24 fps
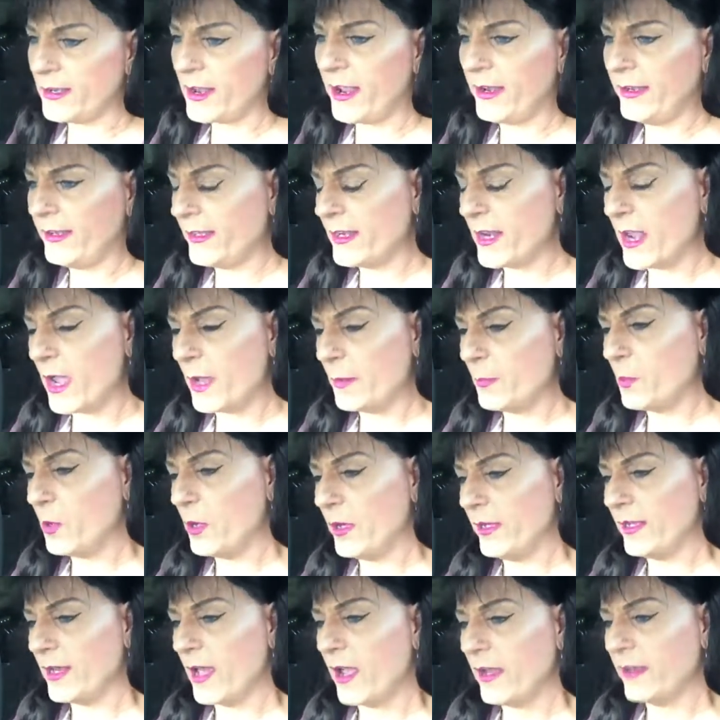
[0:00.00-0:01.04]

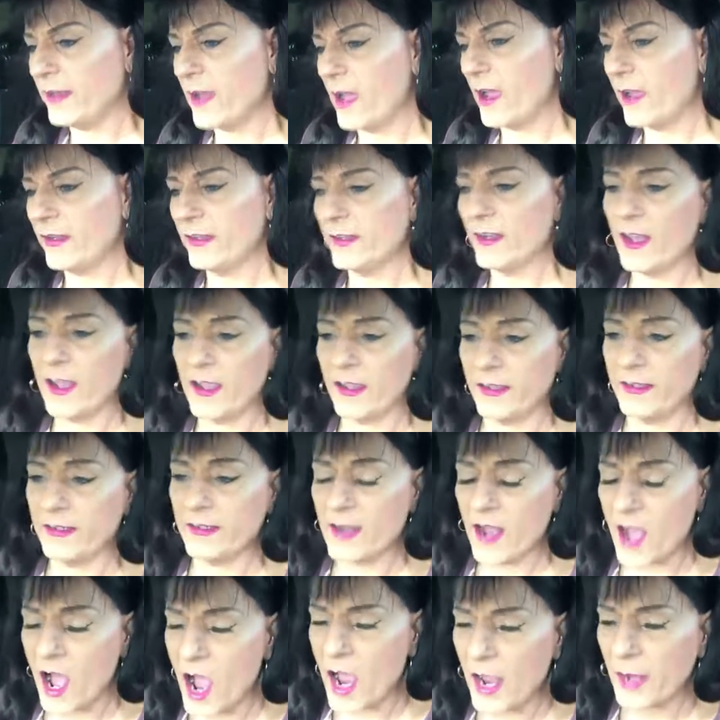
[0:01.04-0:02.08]

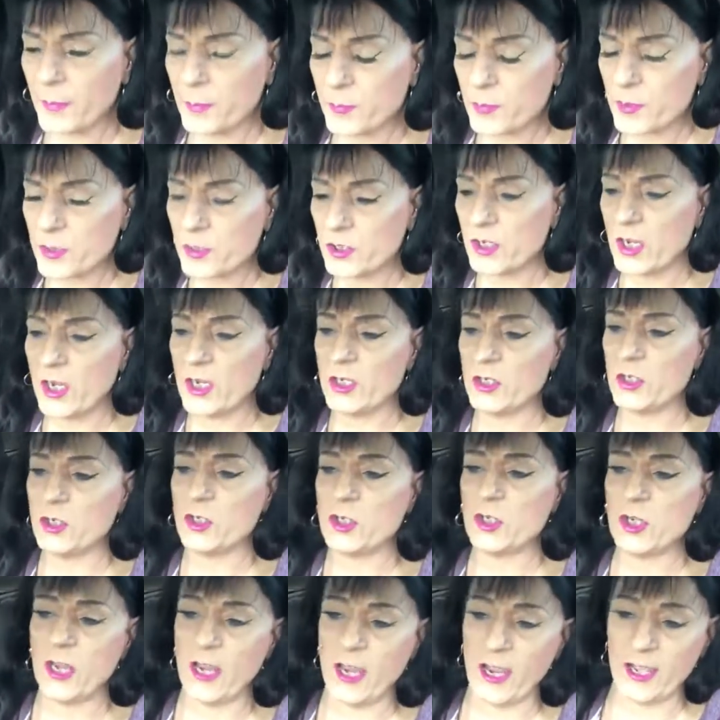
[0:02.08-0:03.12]
99.9999%
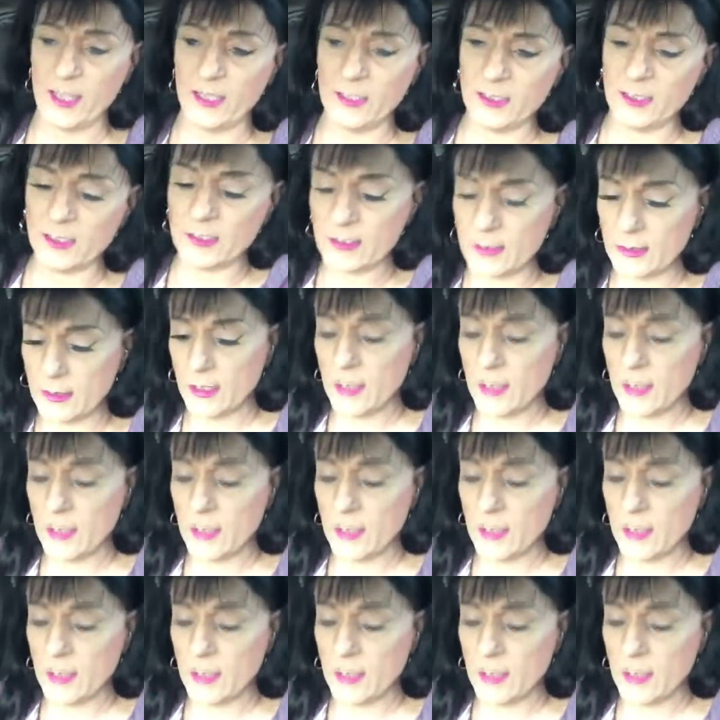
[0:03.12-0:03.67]
chance